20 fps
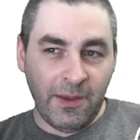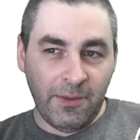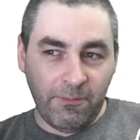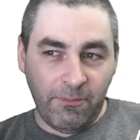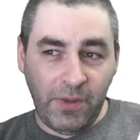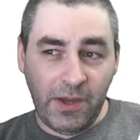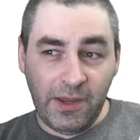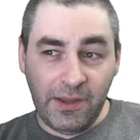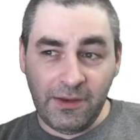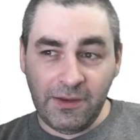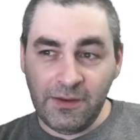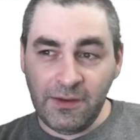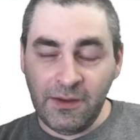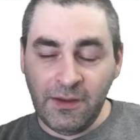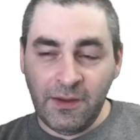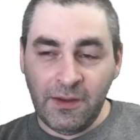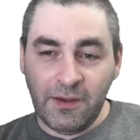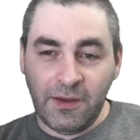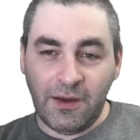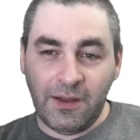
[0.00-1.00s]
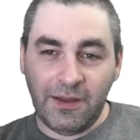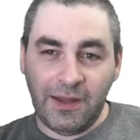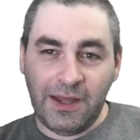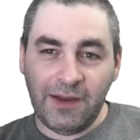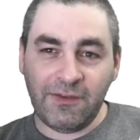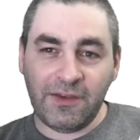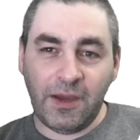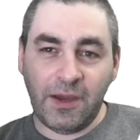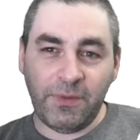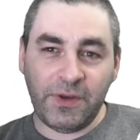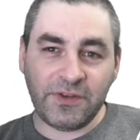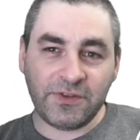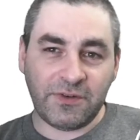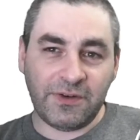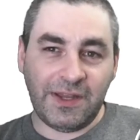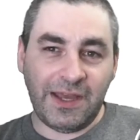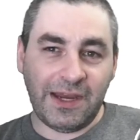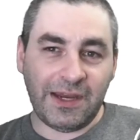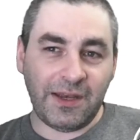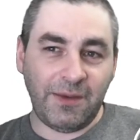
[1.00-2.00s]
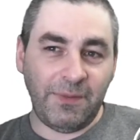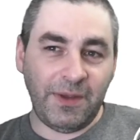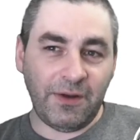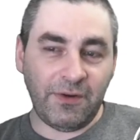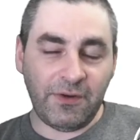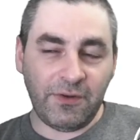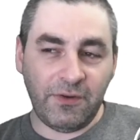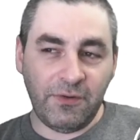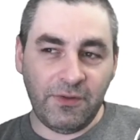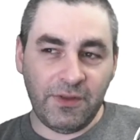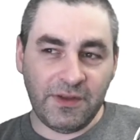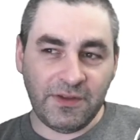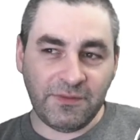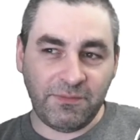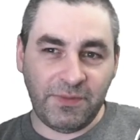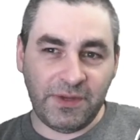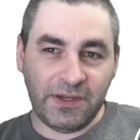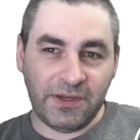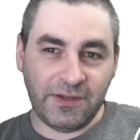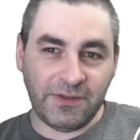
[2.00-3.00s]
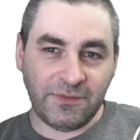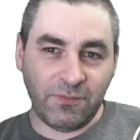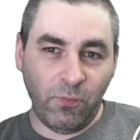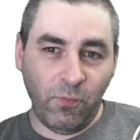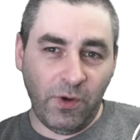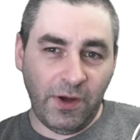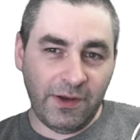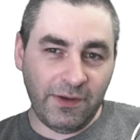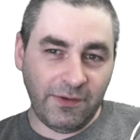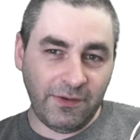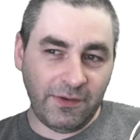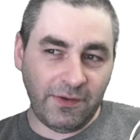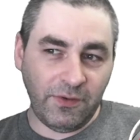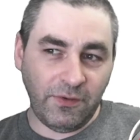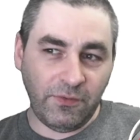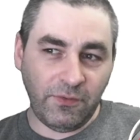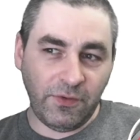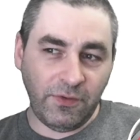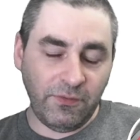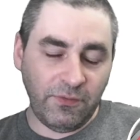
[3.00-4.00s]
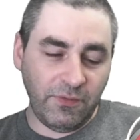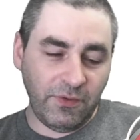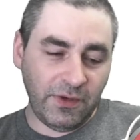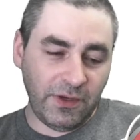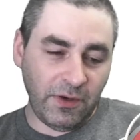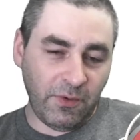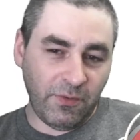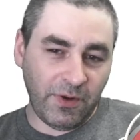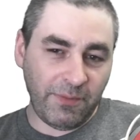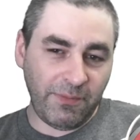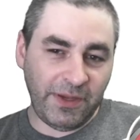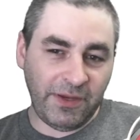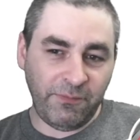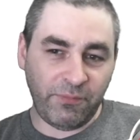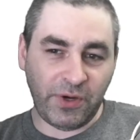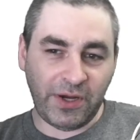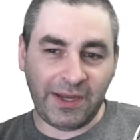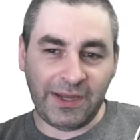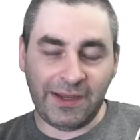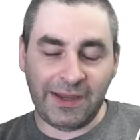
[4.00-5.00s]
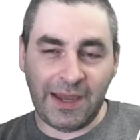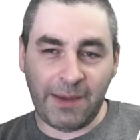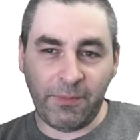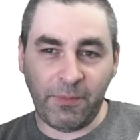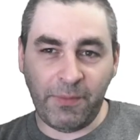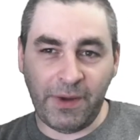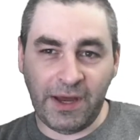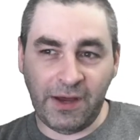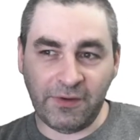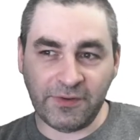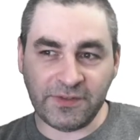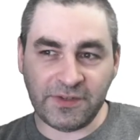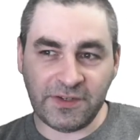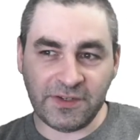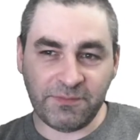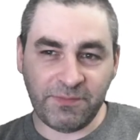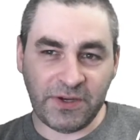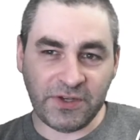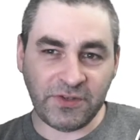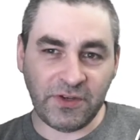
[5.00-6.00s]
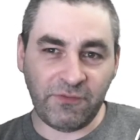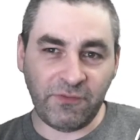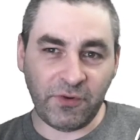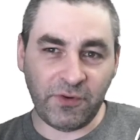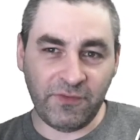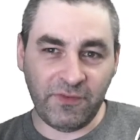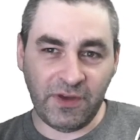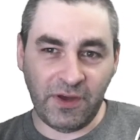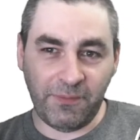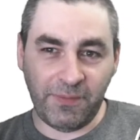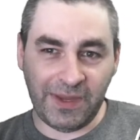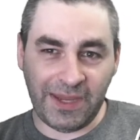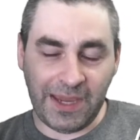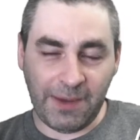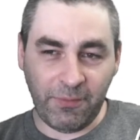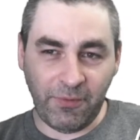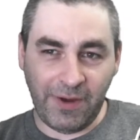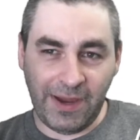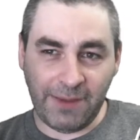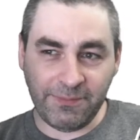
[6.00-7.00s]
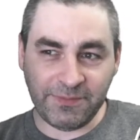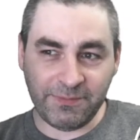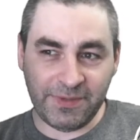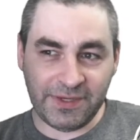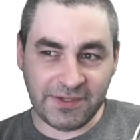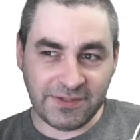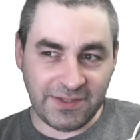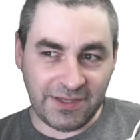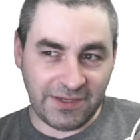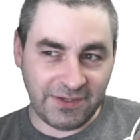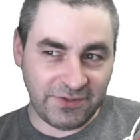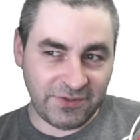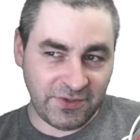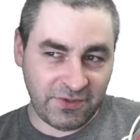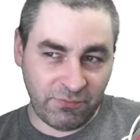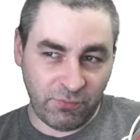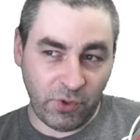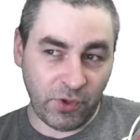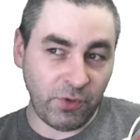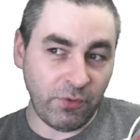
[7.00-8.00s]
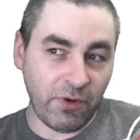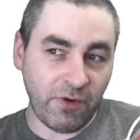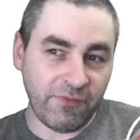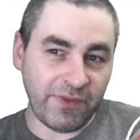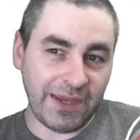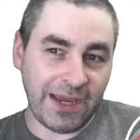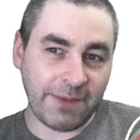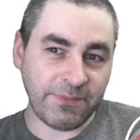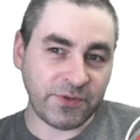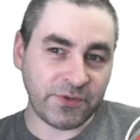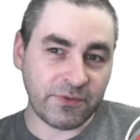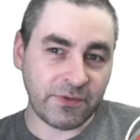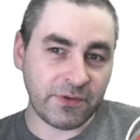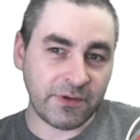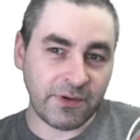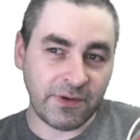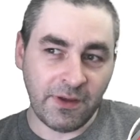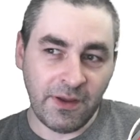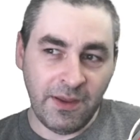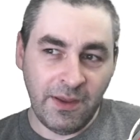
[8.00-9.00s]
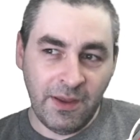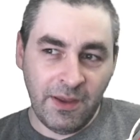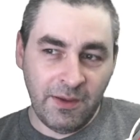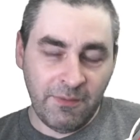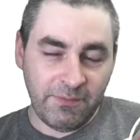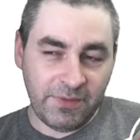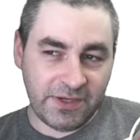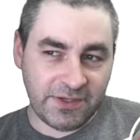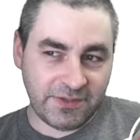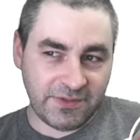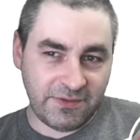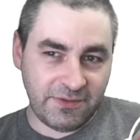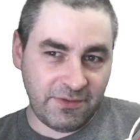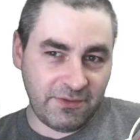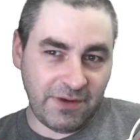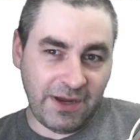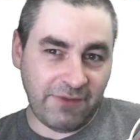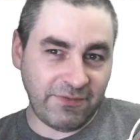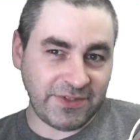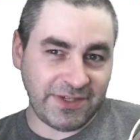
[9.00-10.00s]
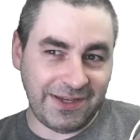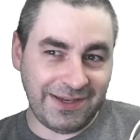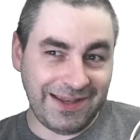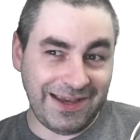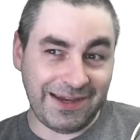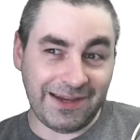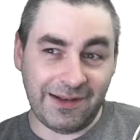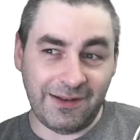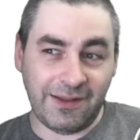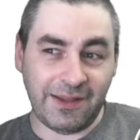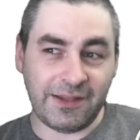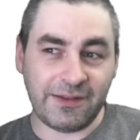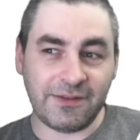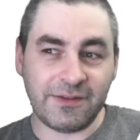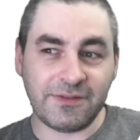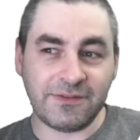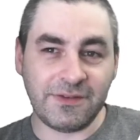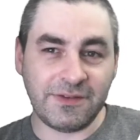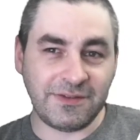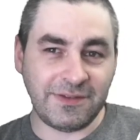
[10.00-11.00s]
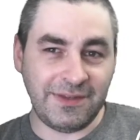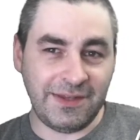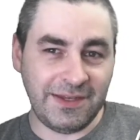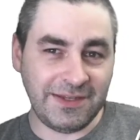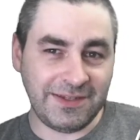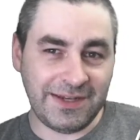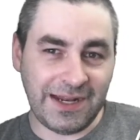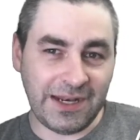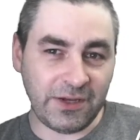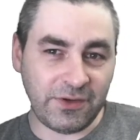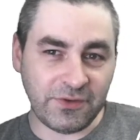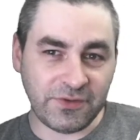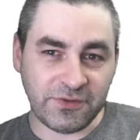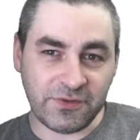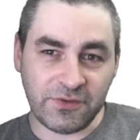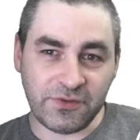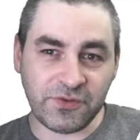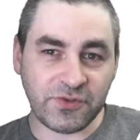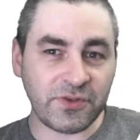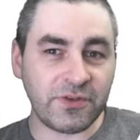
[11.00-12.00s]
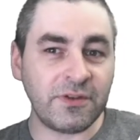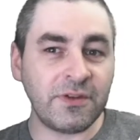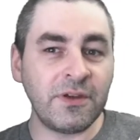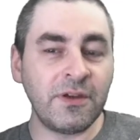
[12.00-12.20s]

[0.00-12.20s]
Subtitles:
But a lot of companies are not going to be able to do this because, one, you really don't want to be breaking Apple policy, especially if you're developing Apple apps, because they could just throw you off the App Store because they're obviously not going to like this. It's not a good solution.